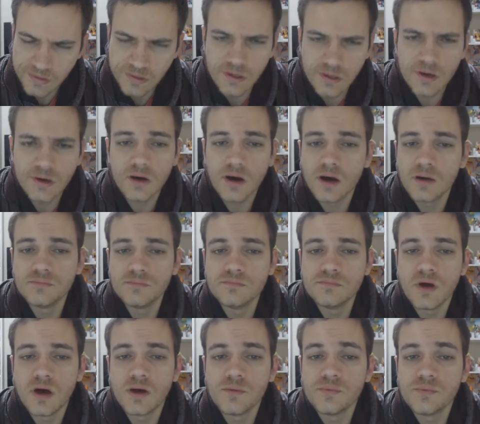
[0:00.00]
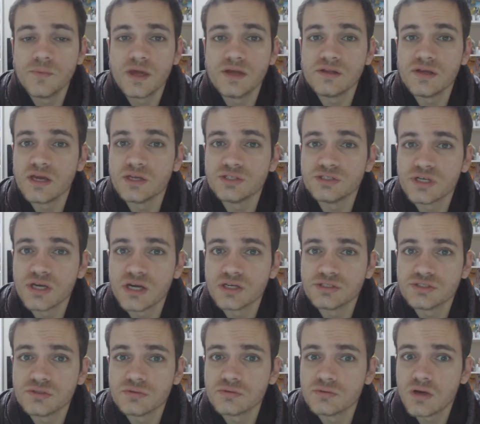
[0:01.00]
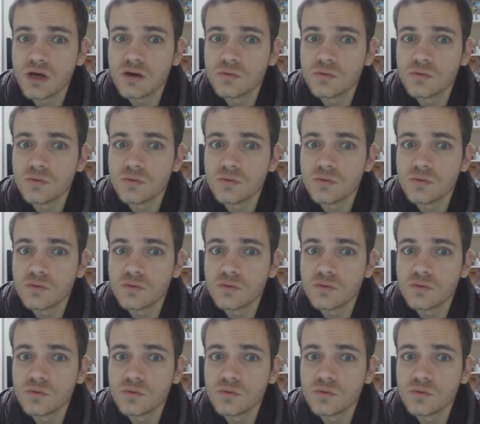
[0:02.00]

I'm there to educate children.